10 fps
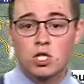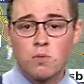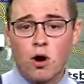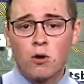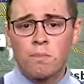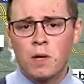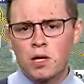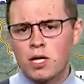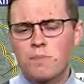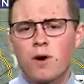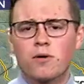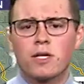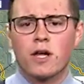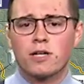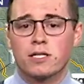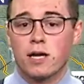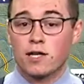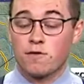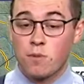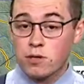Tomorrow, leading to partly cloudy skies
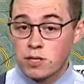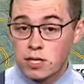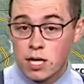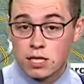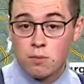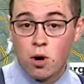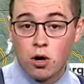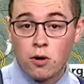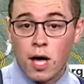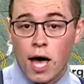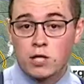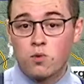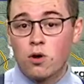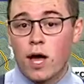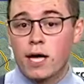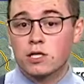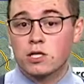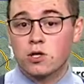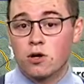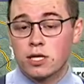for most of the day tomorrow, as well as
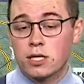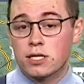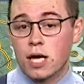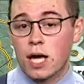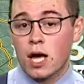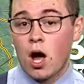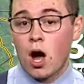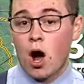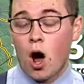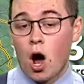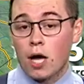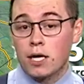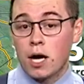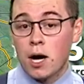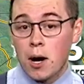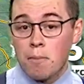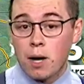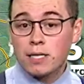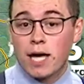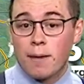starting the day on
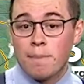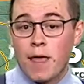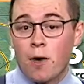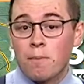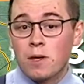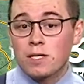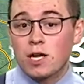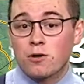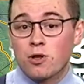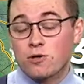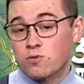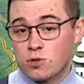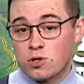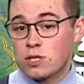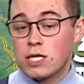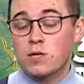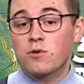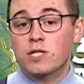Monday. Now, saw those seasonable